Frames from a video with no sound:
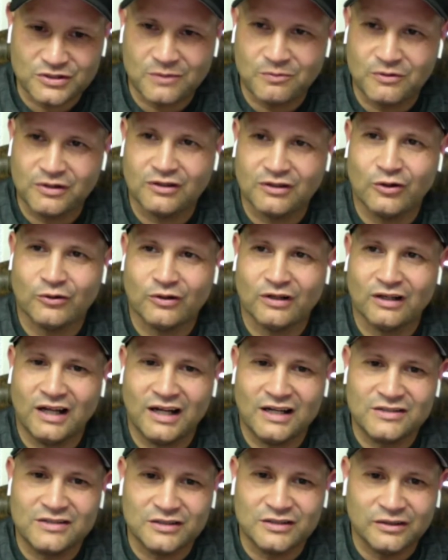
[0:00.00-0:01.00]
something along the
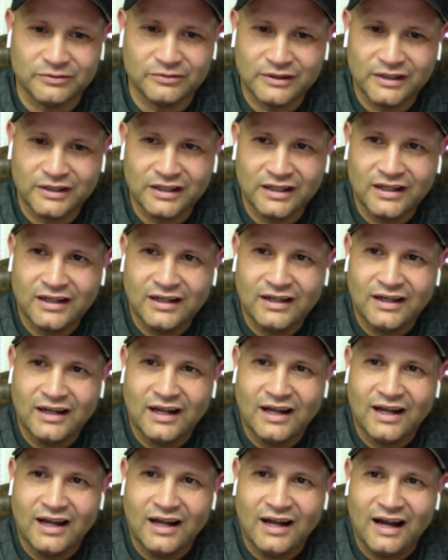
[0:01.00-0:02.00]
lines of,
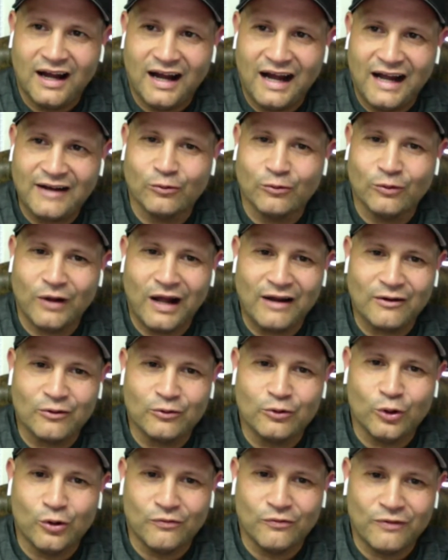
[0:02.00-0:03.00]
I don't
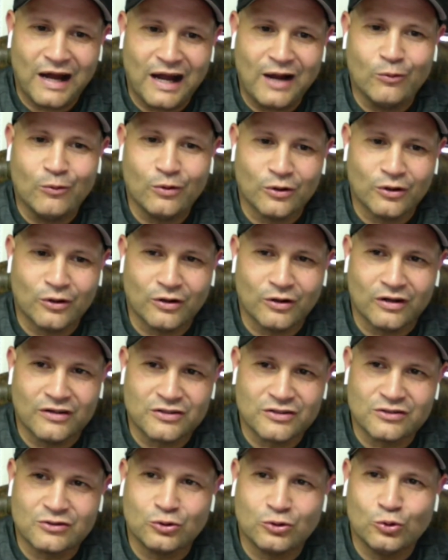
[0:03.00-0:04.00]
know if I were a
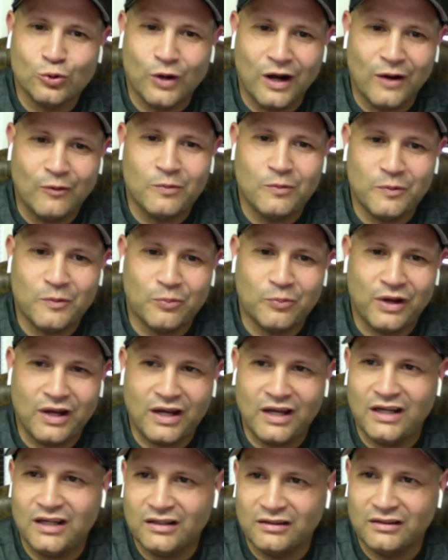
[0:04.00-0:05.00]
school, I would be
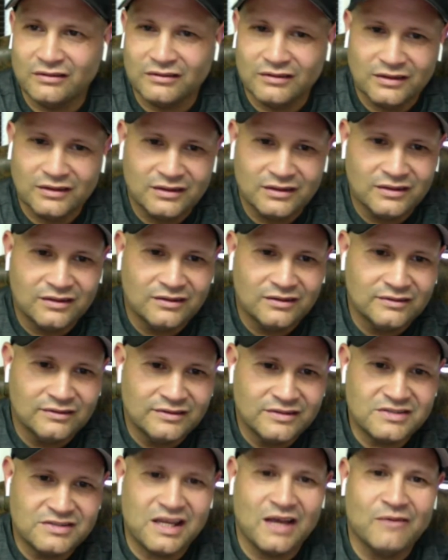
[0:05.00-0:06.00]
paying
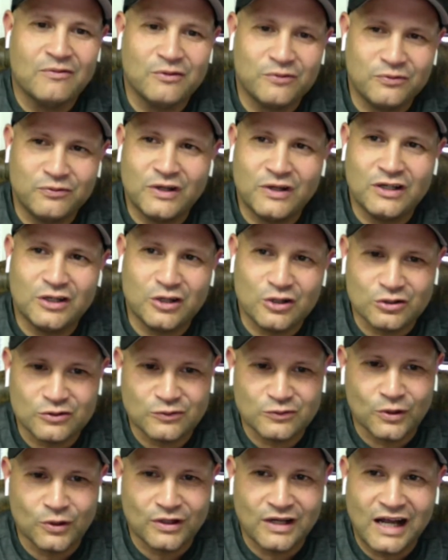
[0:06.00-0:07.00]
7 figures
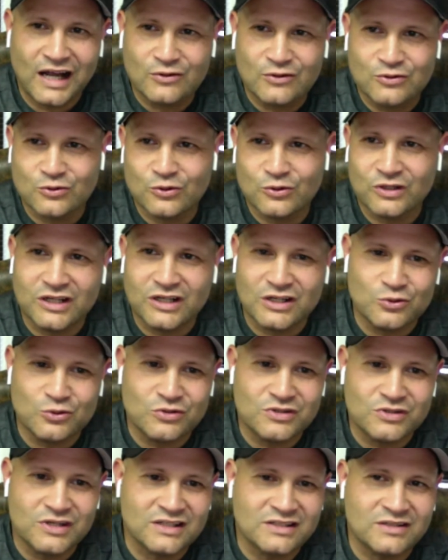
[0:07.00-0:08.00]
for a guy who's going to get you
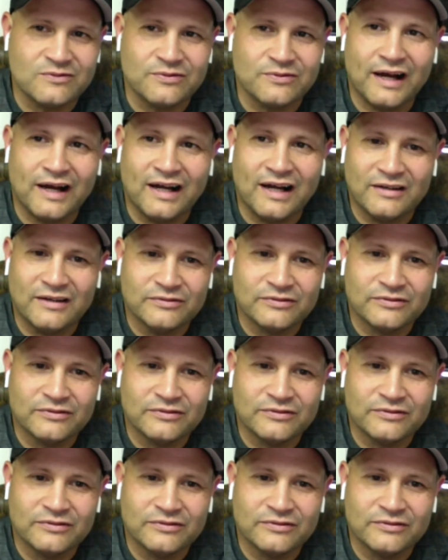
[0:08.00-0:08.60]
6 and 5.